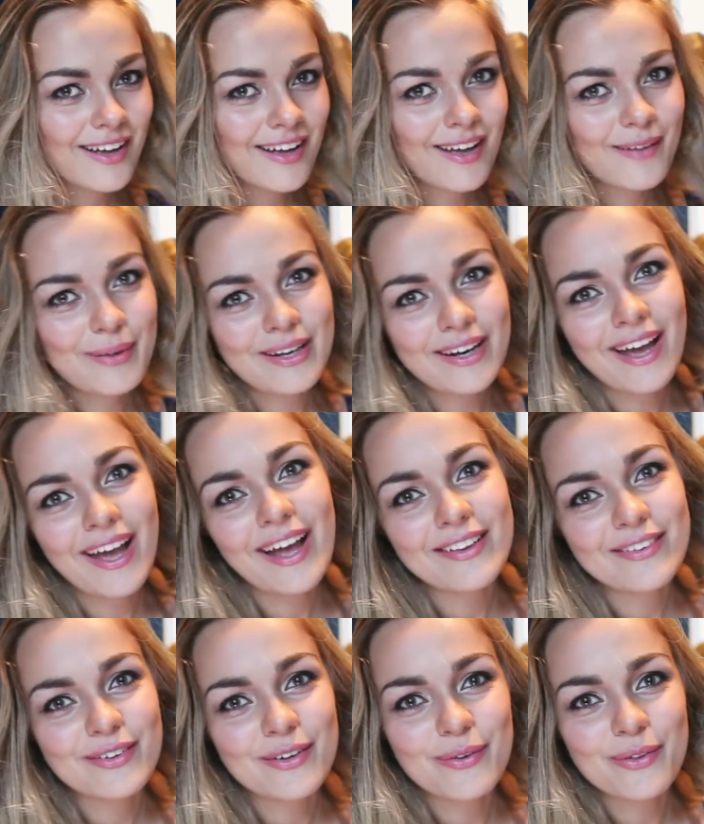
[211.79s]
I had
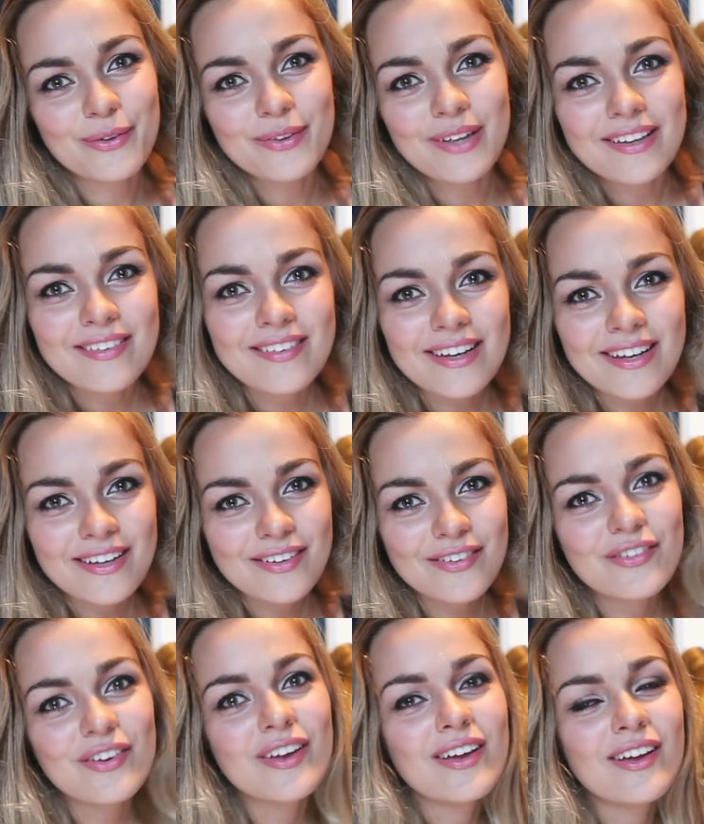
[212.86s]
to go through that
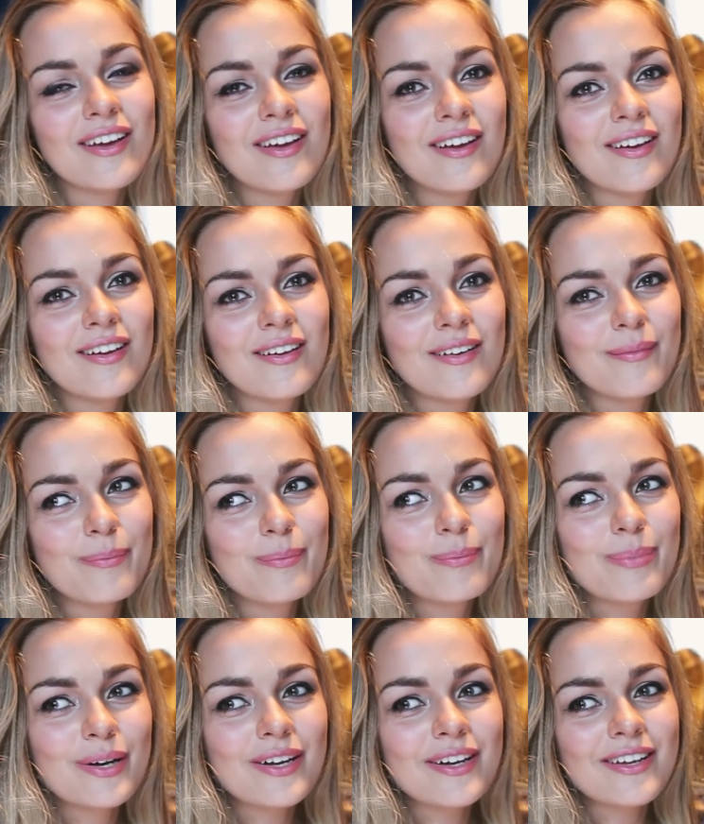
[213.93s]
stage,
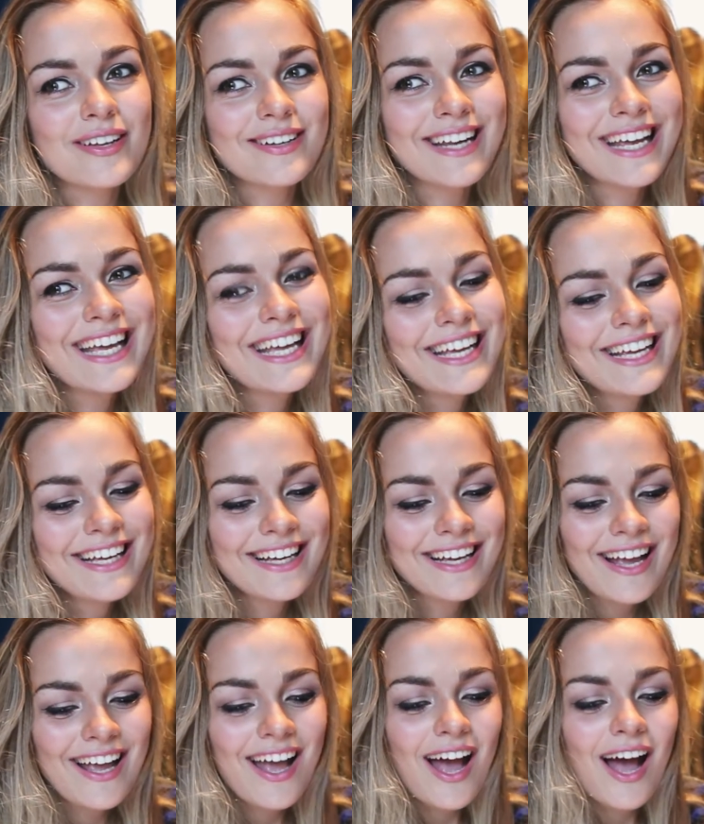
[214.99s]
but
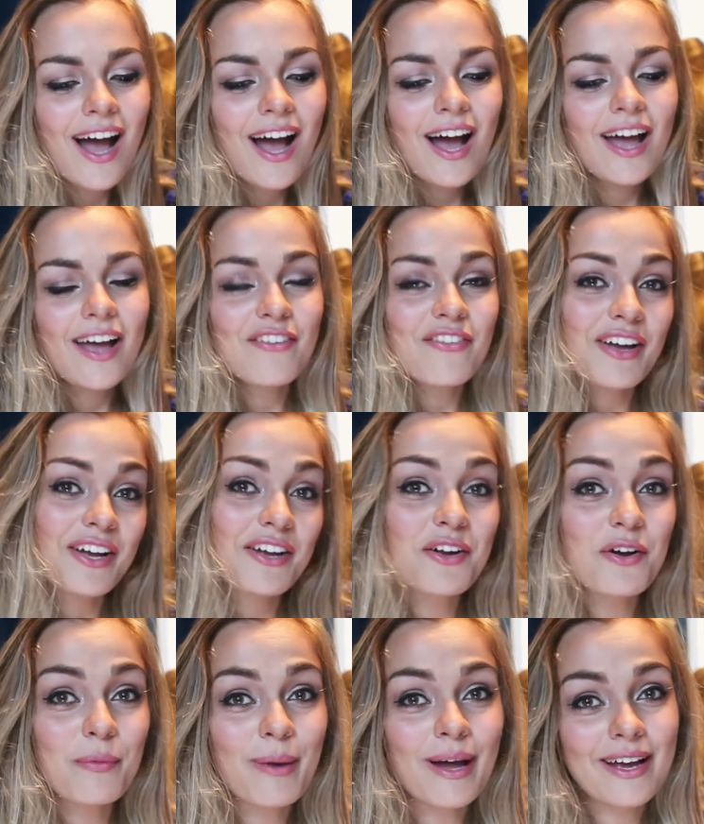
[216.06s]
if I could
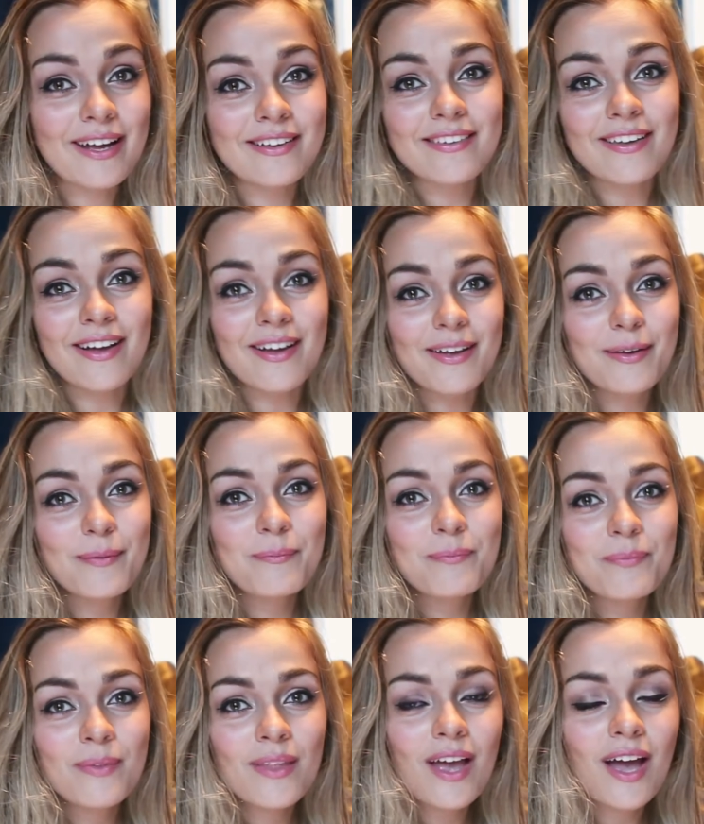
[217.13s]
go back in time,
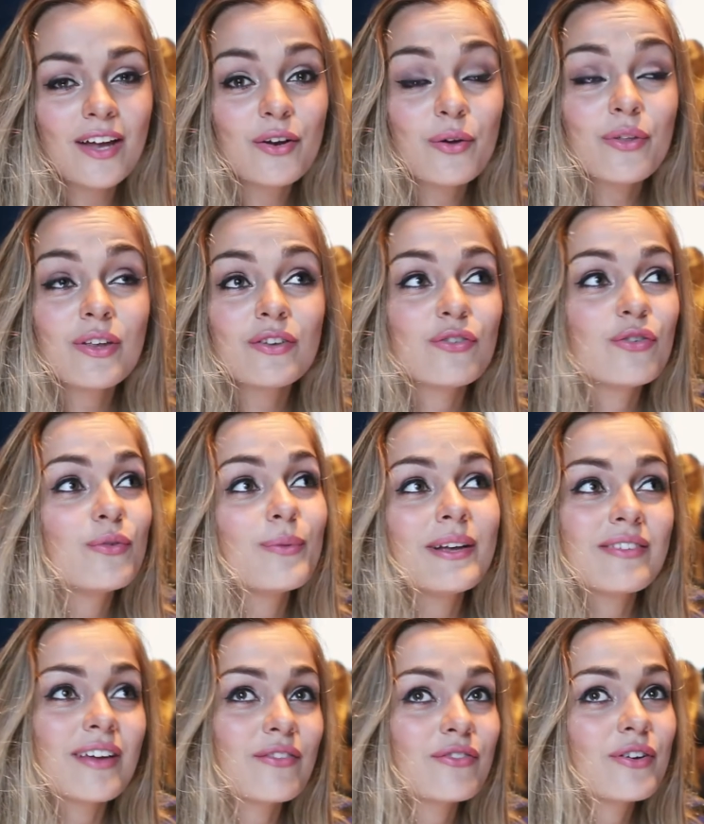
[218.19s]
I know that 2
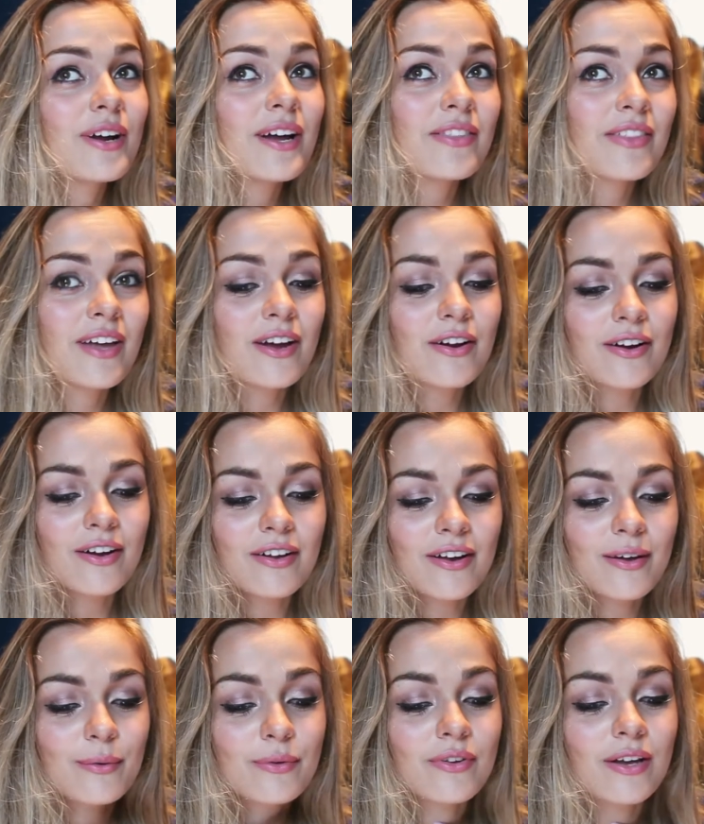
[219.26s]
weeks after I got the haircut,
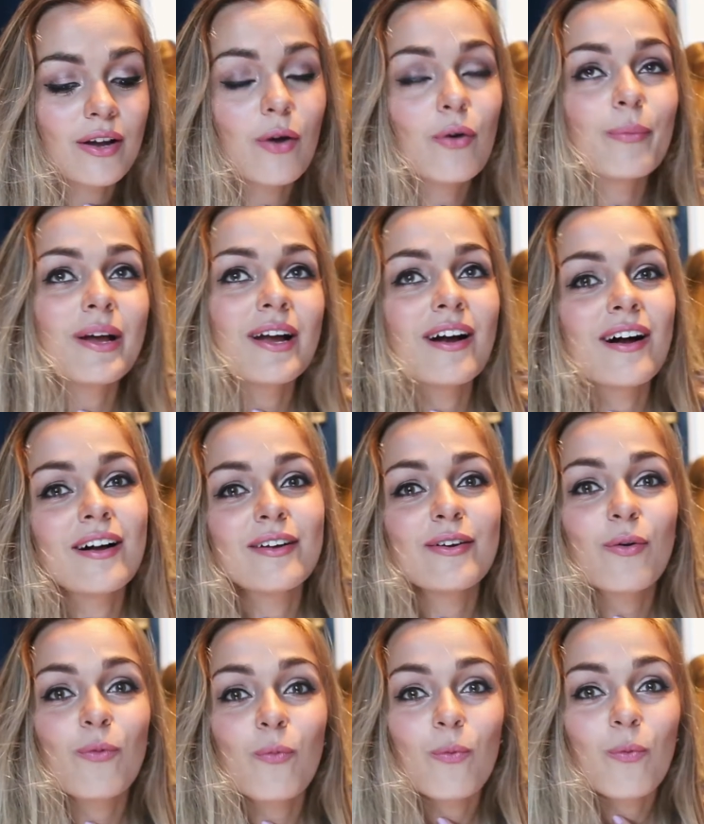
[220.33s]
I was like, oh my god,
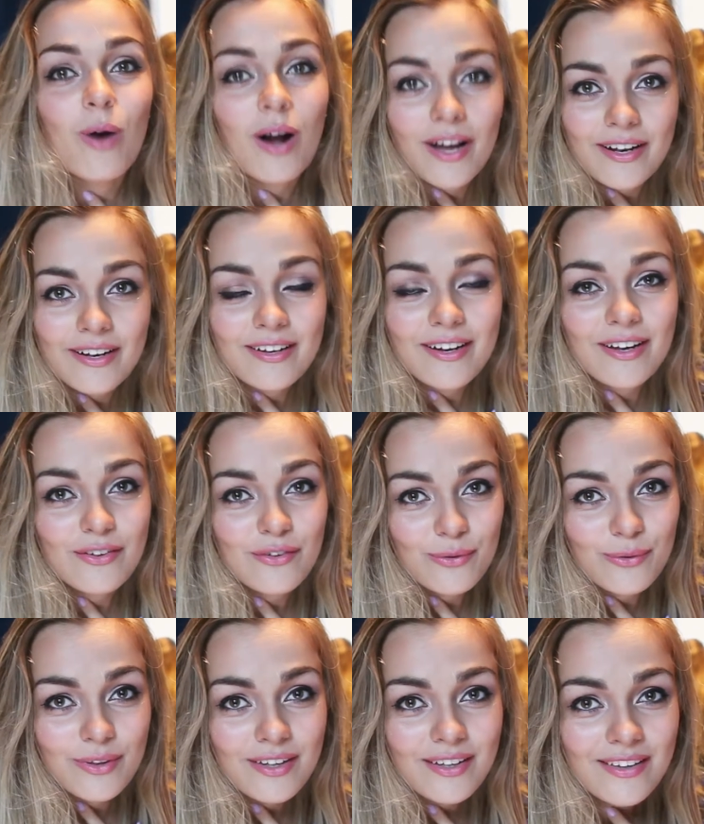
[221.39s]
why did I do
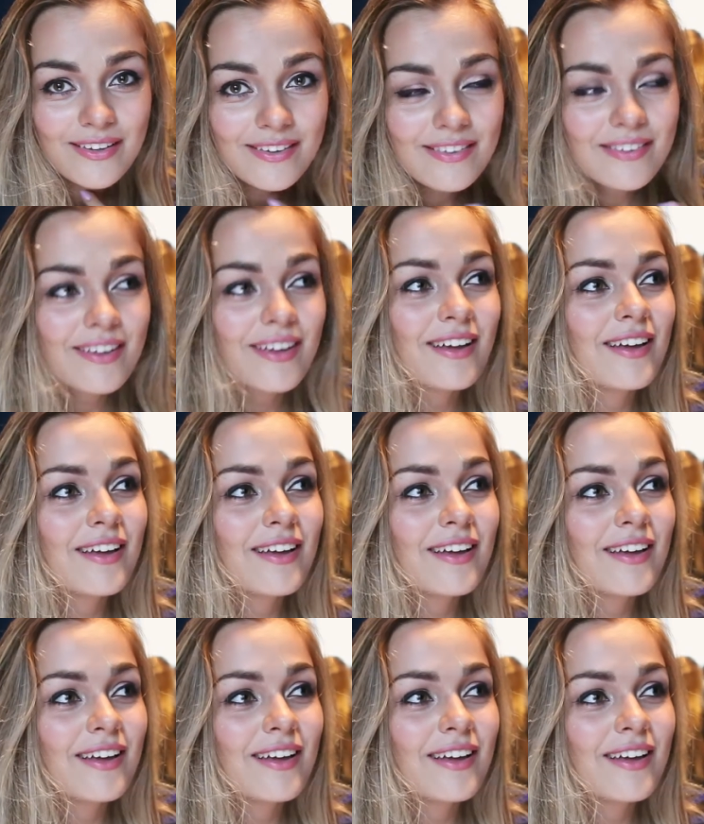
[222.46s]
this?